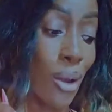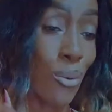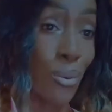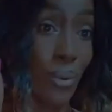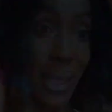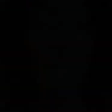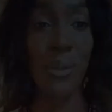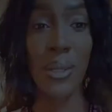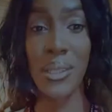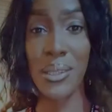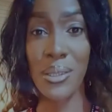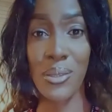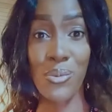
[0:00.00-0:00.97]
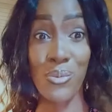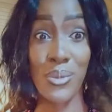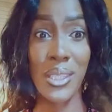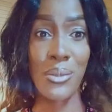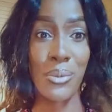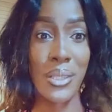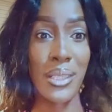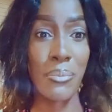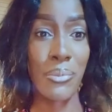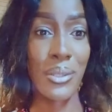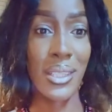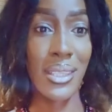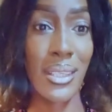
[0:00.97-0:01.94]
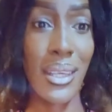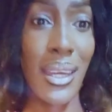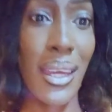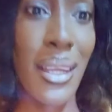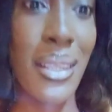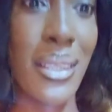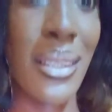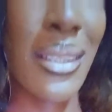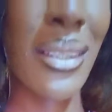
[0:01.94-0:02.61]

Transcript: This one is really, really pretty, guys.